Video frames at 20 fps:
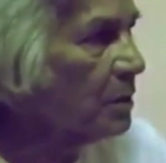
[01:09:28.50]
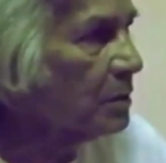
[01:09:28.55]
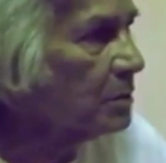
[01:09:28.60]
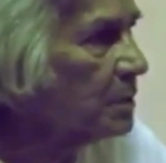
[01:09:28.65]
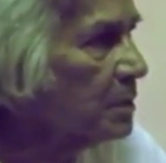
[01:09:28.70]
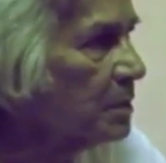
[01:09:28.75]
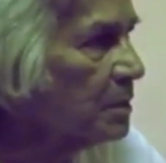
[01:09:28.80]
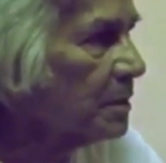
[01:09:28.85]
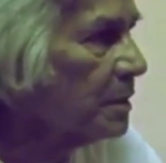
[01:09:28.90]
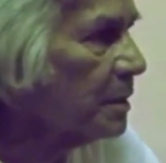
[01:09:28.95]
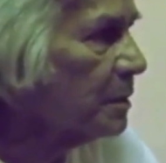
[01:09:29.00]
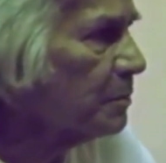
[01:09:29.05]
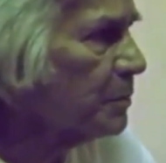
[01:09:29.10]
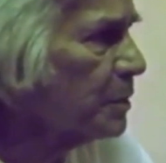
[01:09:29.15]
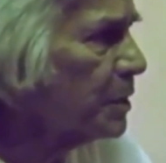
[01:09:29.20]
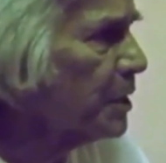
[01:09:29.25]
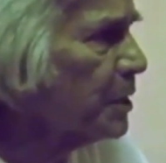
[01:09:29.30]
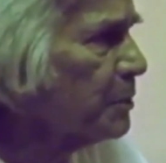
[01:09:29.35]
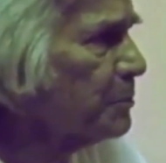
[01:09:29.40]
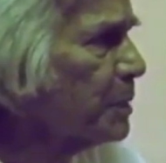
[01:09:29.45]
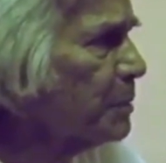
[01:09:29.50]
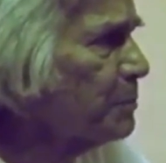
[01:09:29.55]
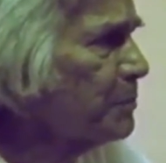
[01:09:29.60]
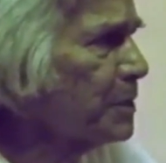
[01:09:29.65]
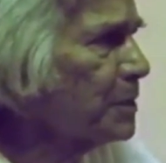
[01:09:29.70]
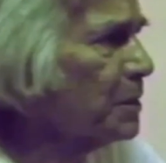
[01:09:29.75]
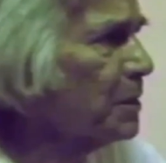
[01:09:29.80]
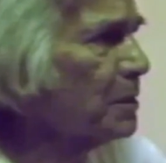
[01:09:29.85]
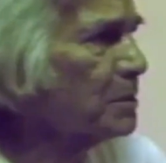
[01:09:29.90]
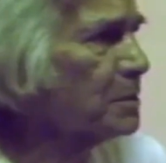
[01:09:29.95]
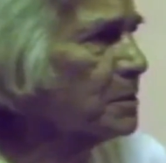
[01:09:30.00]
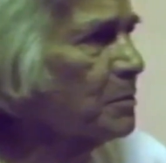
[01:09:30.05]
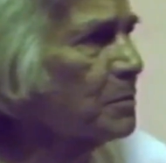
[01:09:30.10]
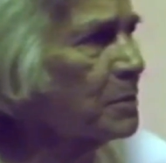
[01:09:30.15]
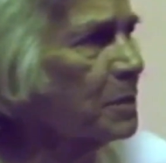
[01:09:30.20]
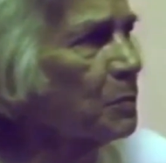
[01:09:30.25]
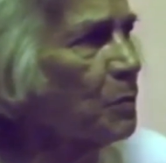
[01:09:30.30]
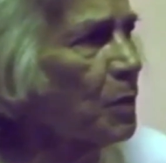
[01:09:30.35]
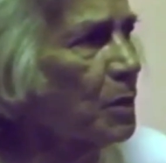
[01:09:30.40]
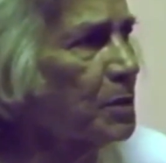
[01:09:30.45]
yuan, or the
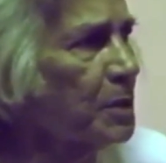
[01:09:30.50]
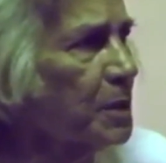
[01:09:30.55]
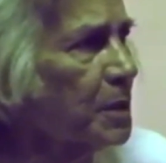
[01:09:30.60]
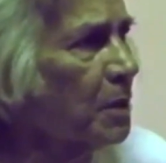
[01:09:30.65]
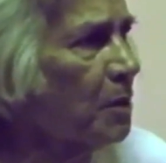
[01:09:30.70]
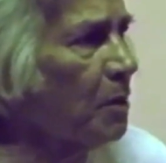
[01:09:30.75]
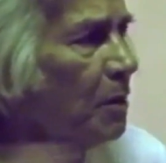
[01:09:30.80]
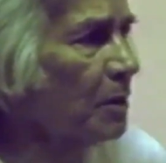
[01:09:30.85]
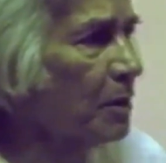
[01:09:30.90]
renminbi, or something